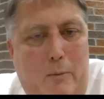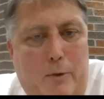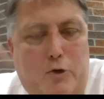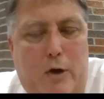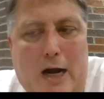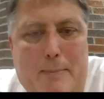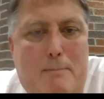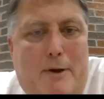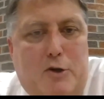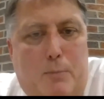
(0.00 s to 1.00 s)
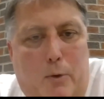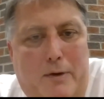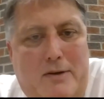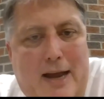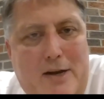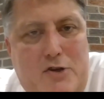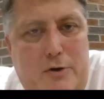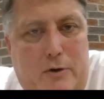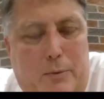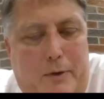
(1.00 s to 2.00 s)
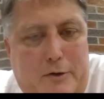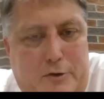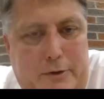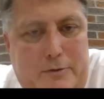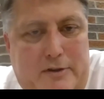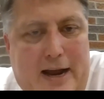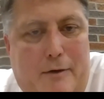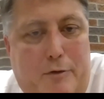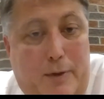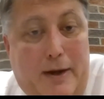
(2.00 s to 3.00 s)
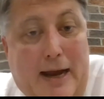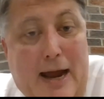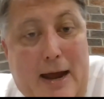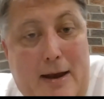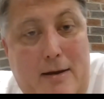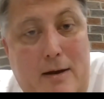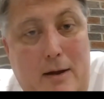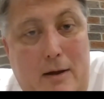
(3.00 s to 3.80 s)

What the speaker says: we're trying to be much more intentional with our students now so that, again,